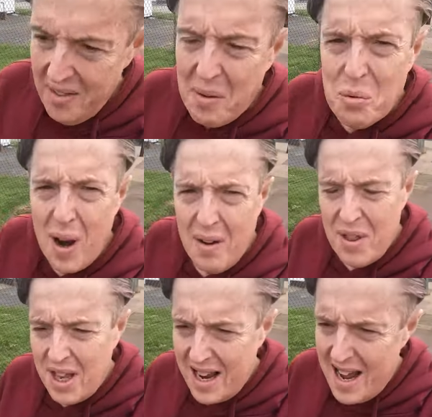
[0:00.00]
there was one
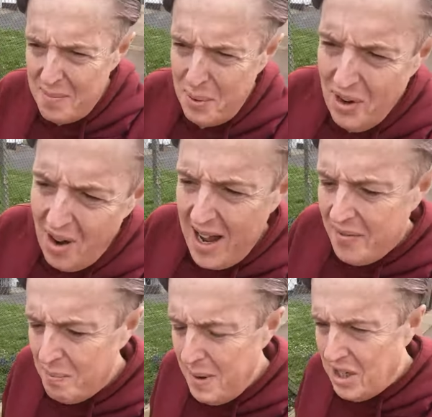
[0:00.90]
other thing that happened that I
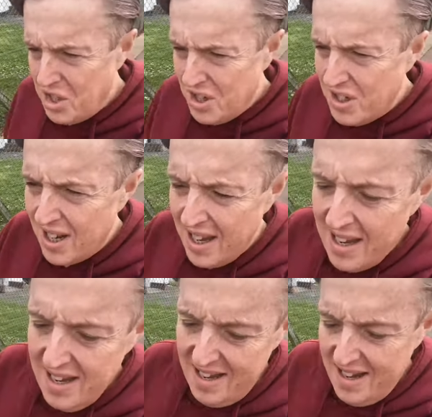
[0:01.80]
haven't mentioned,
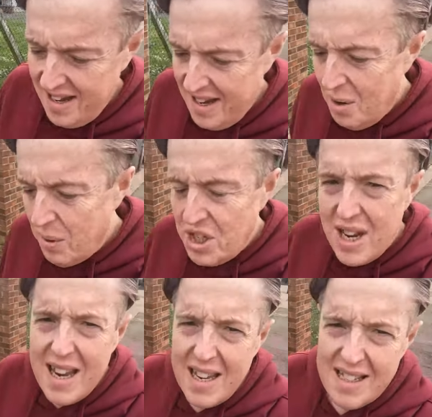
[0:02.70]
which
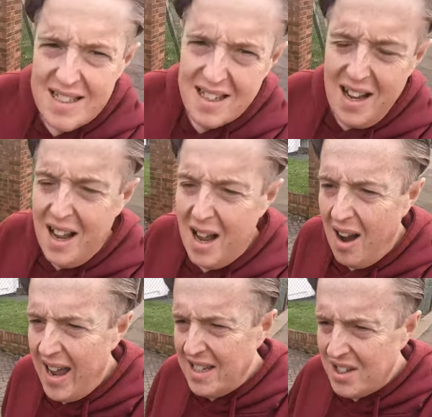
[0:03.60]
is
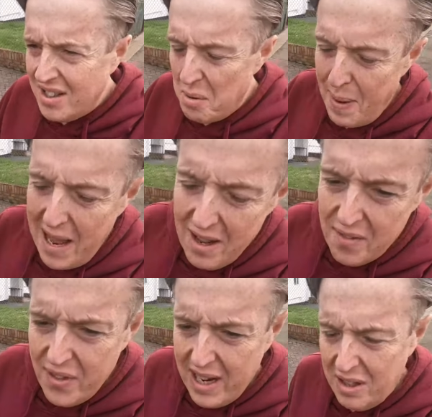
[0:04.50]
I entered the
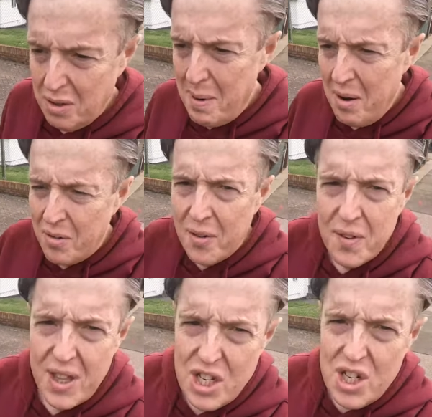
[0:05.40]
ballot for the London
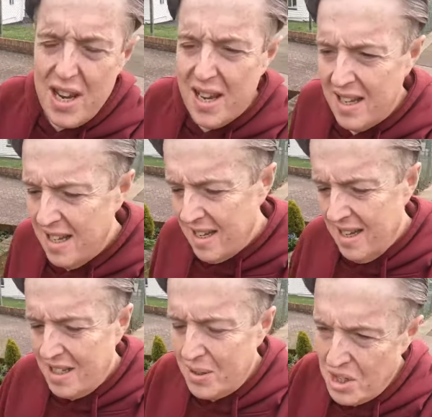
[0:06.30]
Marathon for this year.
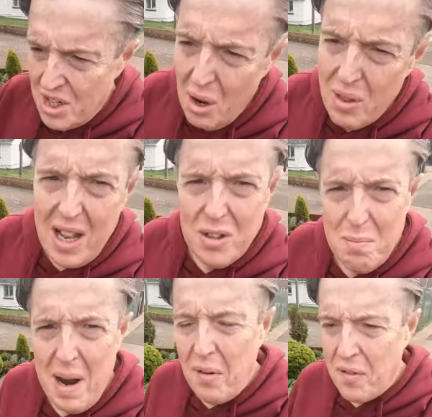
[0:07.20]
So as you know, the
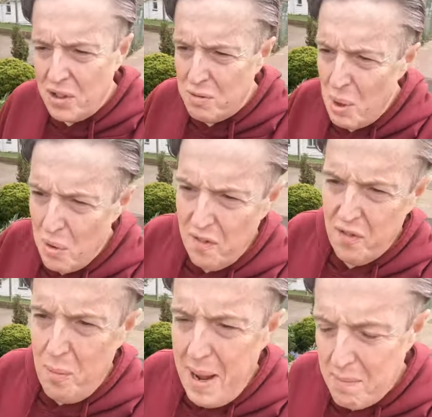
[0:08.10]
London Marathon has moved
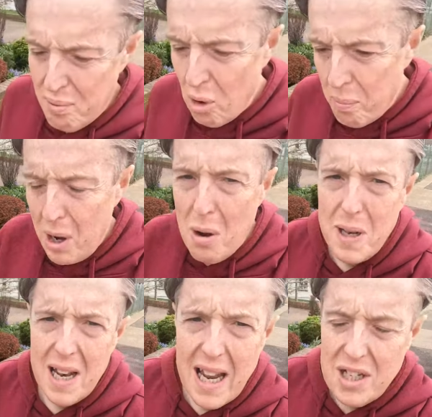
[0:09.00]
from April
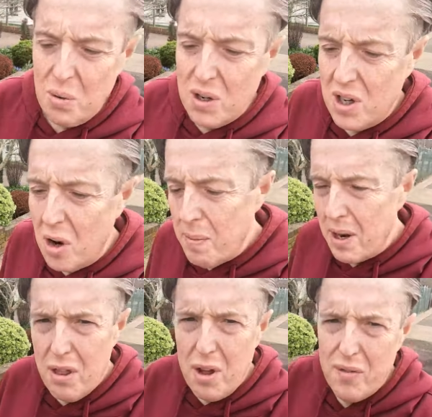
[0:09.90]
permanently to
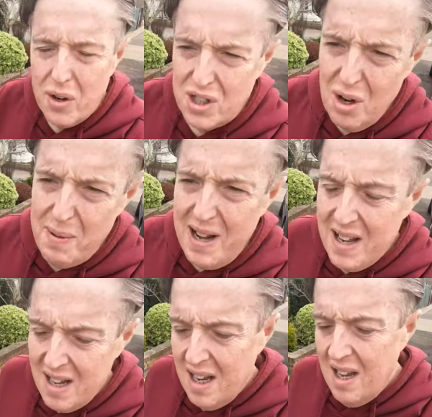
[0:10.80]
October, the 3rd of October
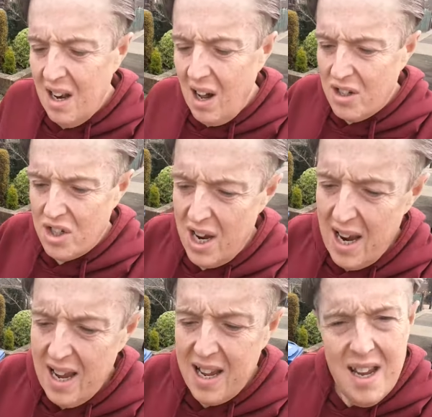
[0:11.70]
last
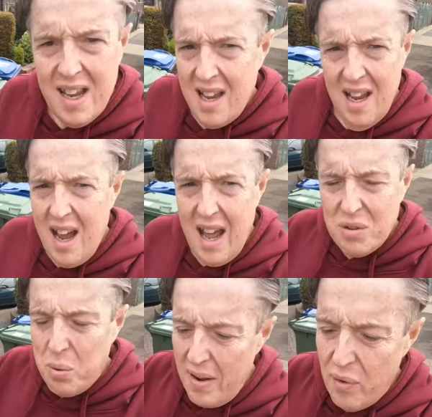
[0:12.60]
year, and
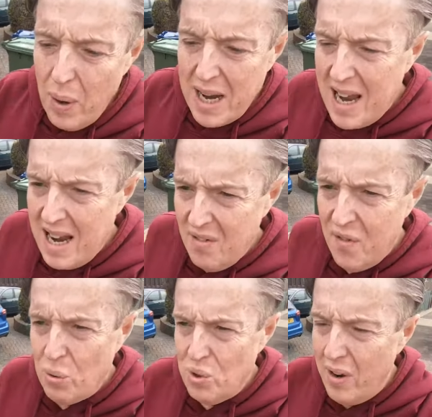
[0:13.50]
it's whatever weekend it
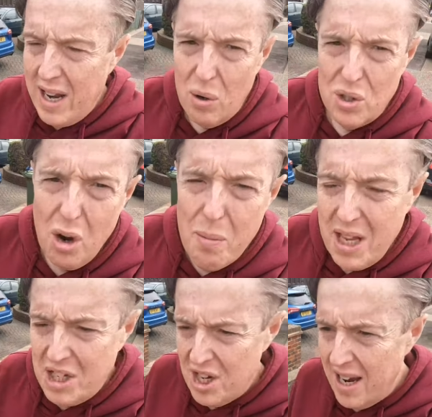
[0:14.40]
falls on in October
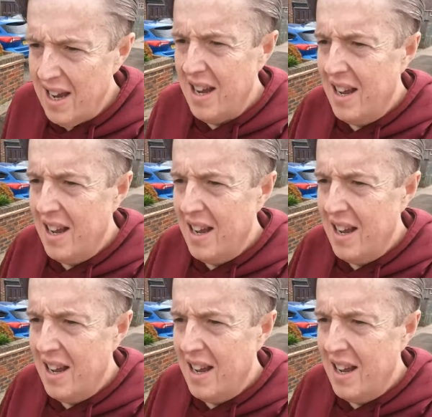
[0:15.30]
this year.